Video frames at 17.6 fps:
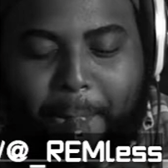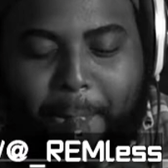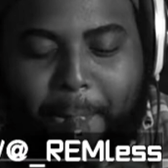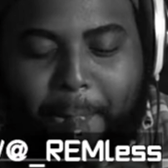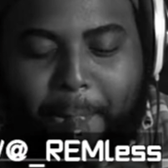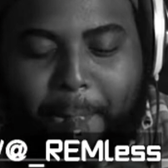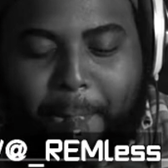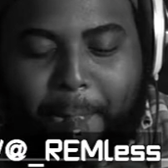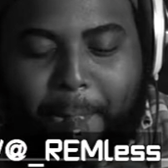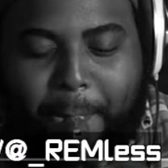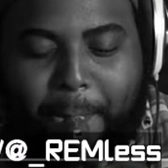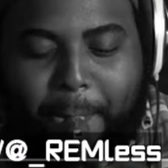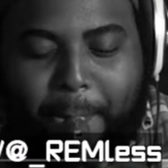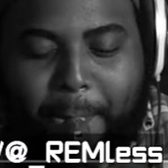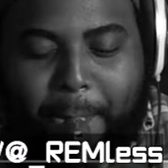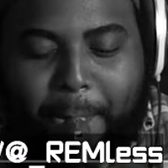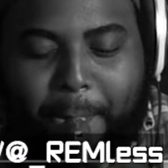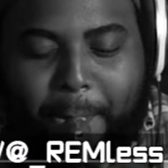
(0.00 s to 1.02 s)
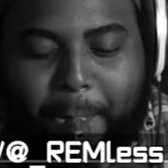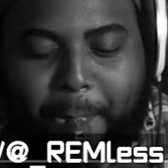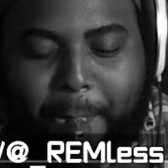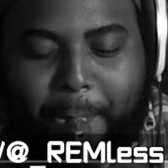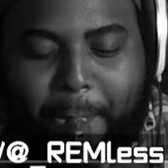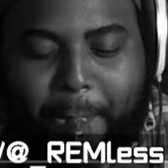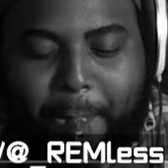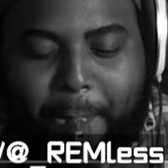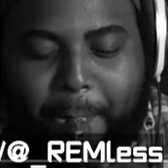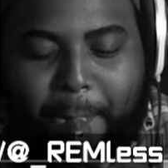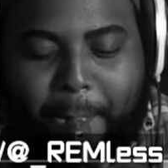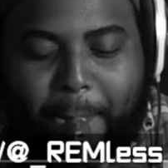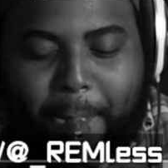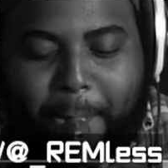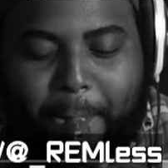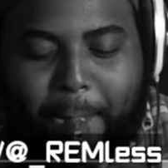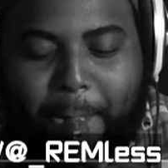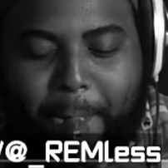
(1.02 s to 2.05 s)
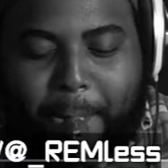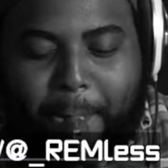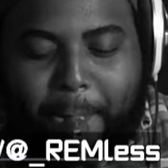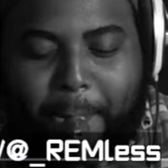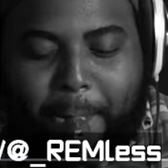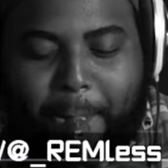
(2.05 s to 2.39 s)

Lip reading: This person isn't speaking.